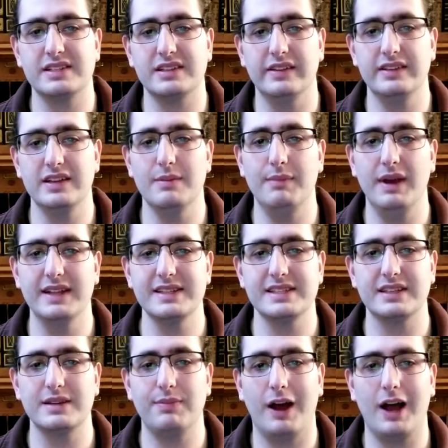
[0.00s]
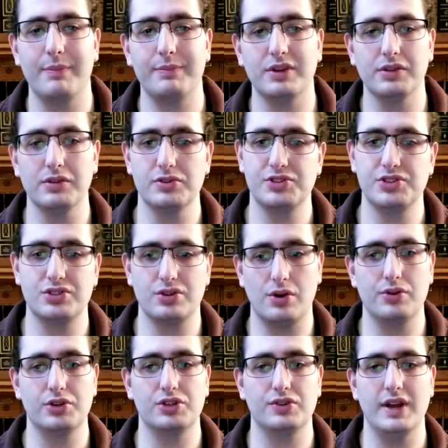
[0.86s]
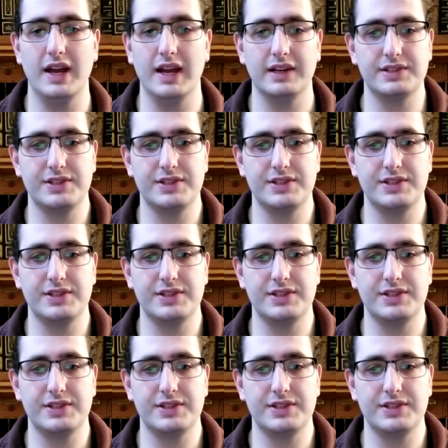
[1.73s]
on the immensely popular Star Trek,